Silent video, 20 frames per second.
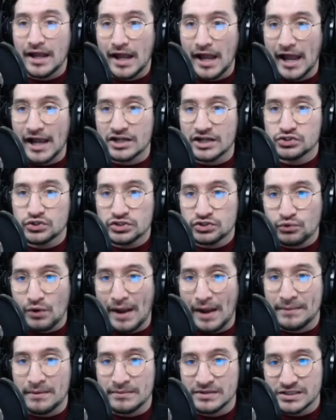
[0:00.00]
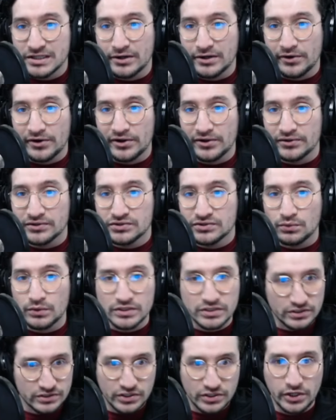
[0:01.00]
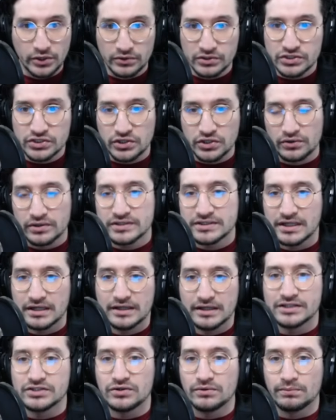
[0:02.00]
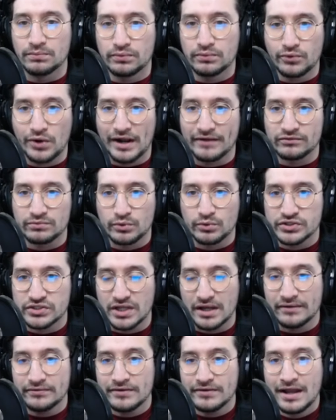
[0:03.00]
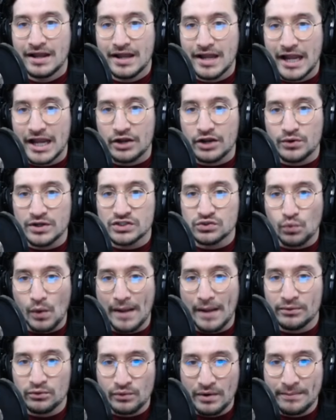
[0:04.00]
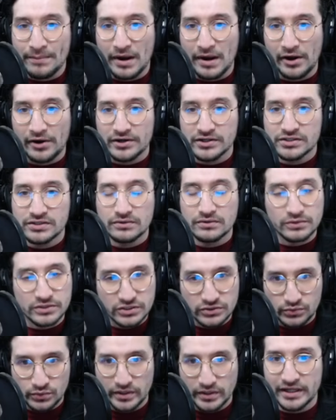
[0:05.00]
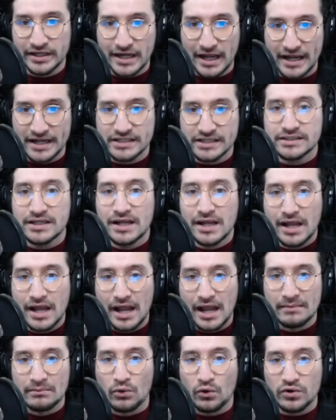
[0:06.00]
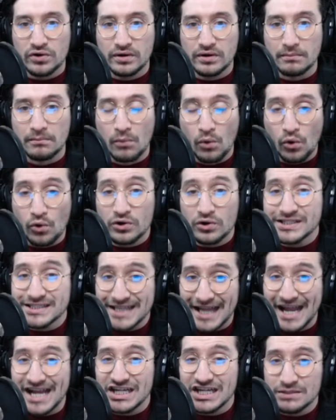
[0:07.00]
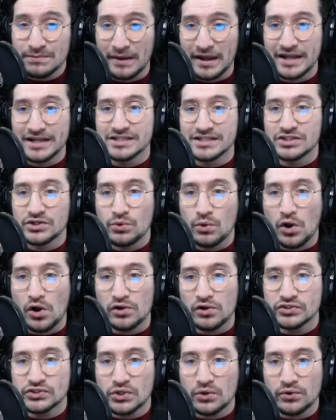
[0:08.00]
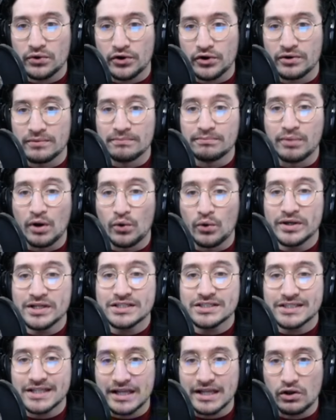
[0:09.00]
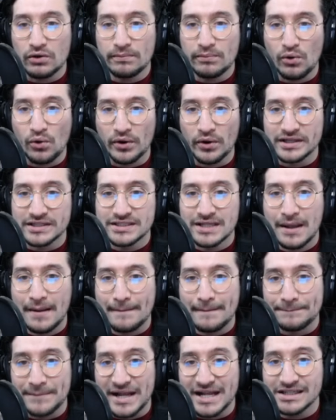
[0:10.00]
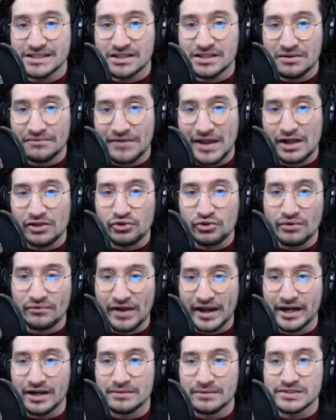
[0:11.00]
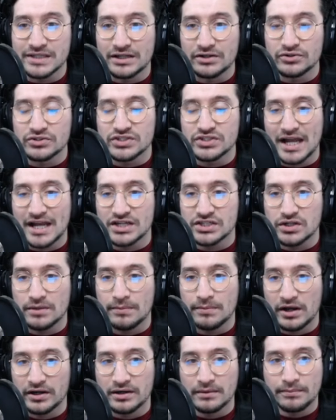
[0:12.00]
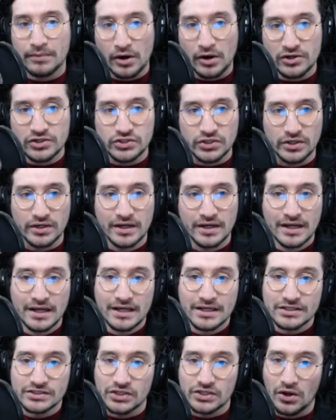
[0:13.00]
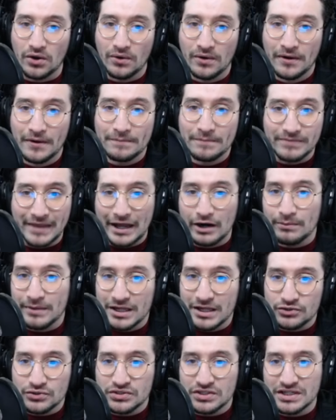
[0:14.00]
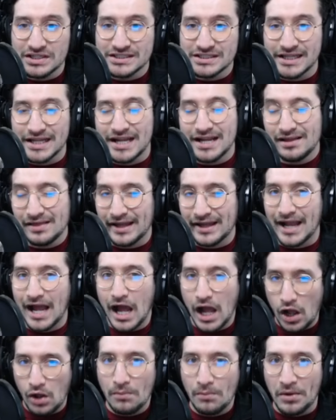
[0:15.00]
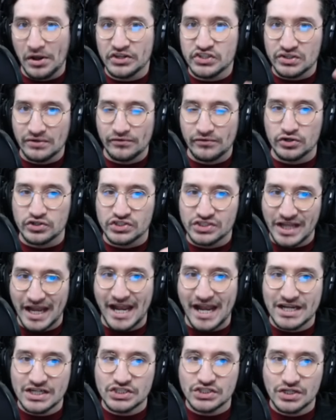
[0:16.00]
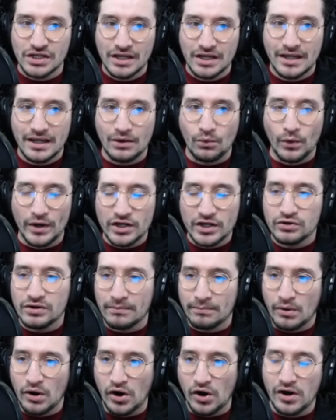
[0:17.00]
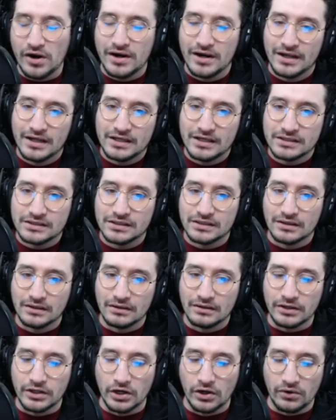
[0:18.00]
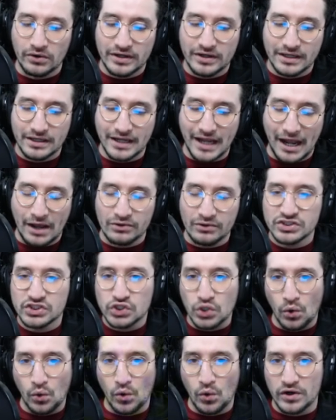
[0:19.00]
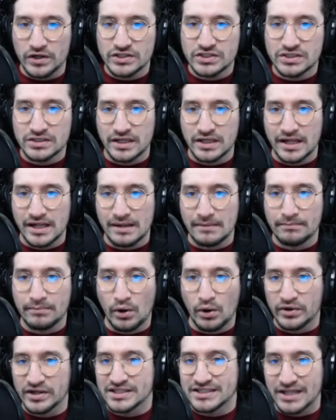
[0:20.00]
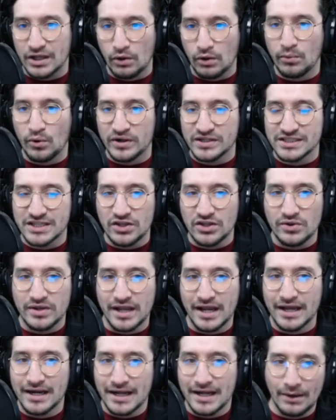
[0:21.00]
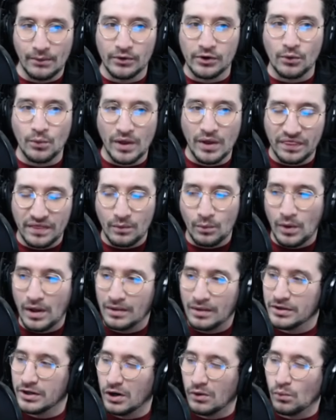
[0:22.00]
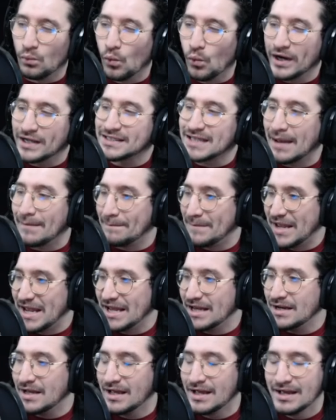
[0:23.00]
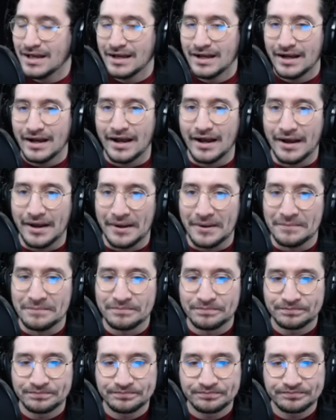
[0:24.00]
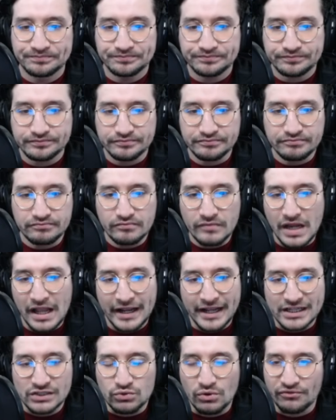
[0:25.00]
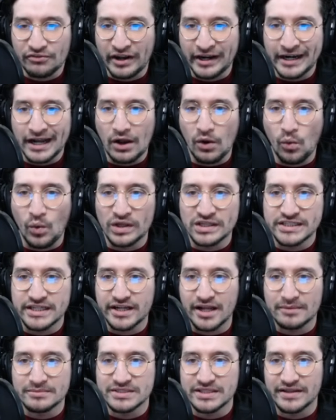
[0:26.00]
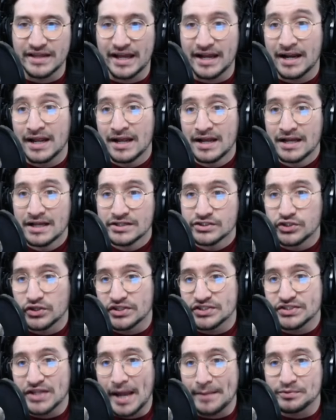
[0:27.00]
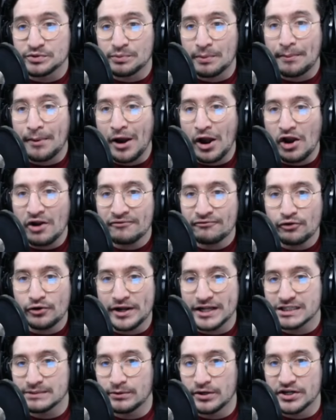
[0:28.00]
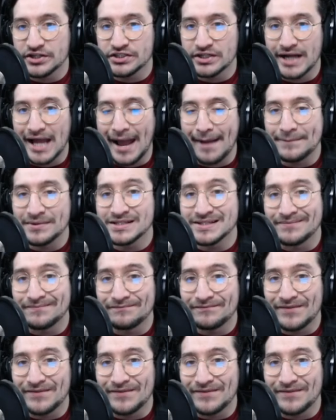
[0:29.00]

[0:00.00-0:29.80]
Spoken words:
extra scrappy materials, which is huge too, because then it lets you craft more stuff, increased weapon repairs, which is really nice, more stash space. You also earn bonus skill points based on the value of items in your stash upon departure. So that'll be interesting to see, like, how much of your stash when you depart counts towards the bonus skill points that you get. I wonder what does that mean? I guess we'll find out once it comes to that. So the steps preparing for an expedition happens in